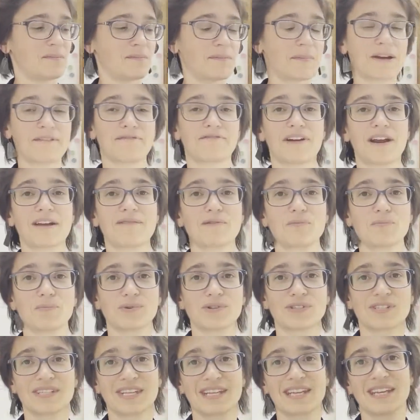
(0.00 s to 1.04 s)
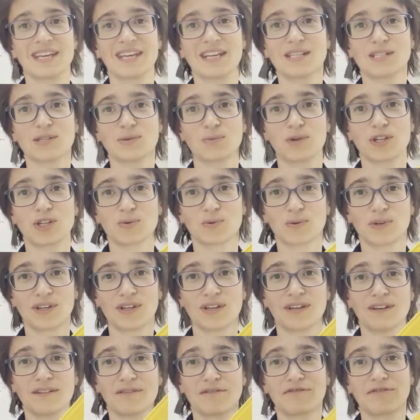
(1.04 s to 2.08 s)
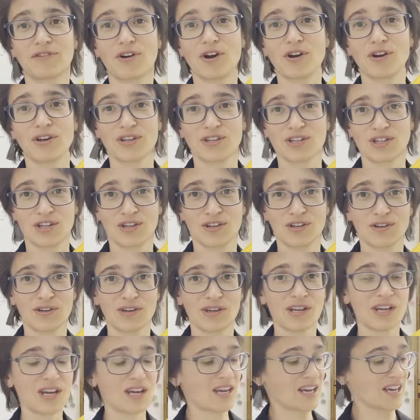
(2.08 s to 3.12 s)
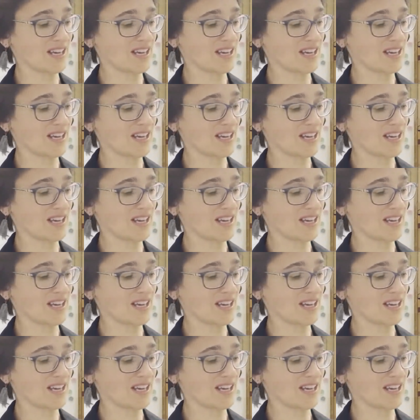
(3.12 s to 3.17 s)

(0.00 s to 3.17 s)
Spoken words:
my favourite books as a kid, which were Frog and Toad.